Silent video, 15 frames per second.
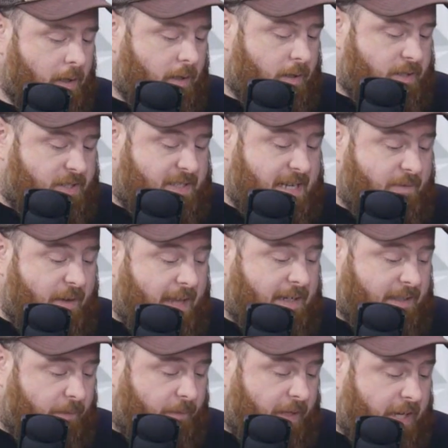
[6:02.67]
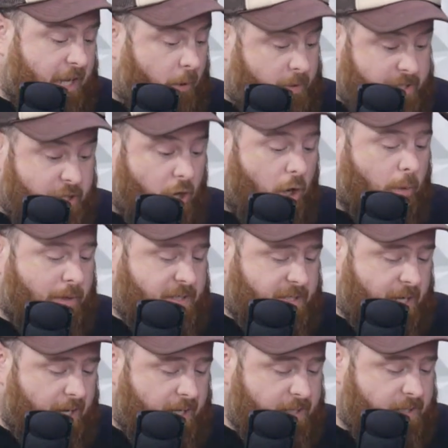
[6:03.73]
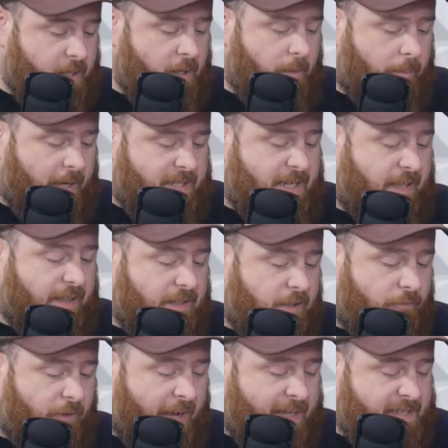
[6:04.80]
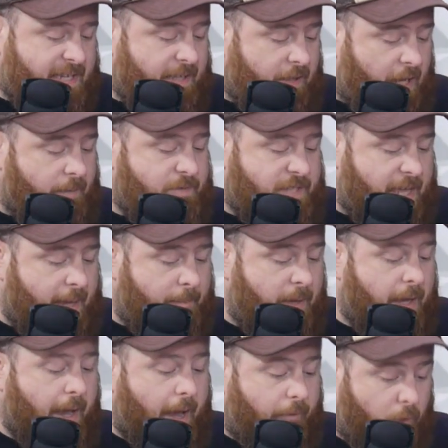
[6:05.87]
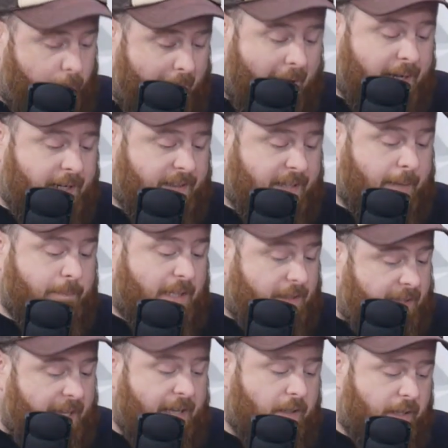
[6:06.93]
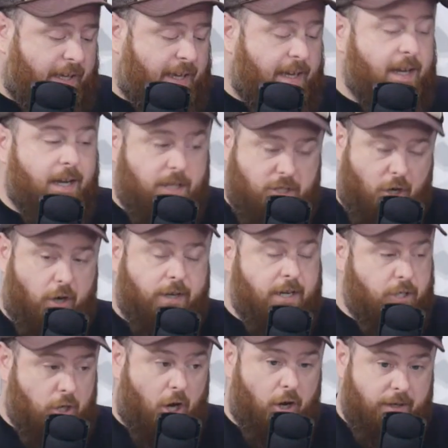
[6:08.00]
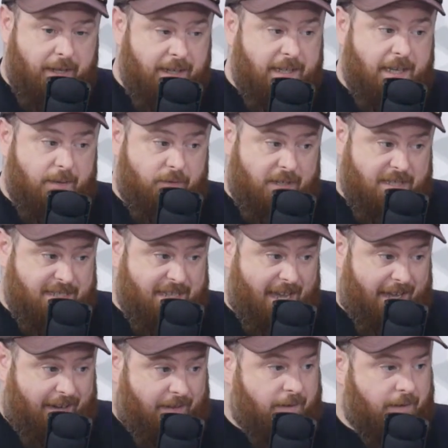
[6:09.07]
Steve ended the video, as he always does, by telling the fans he loves them and reminding them that legally a talking dog can give consent.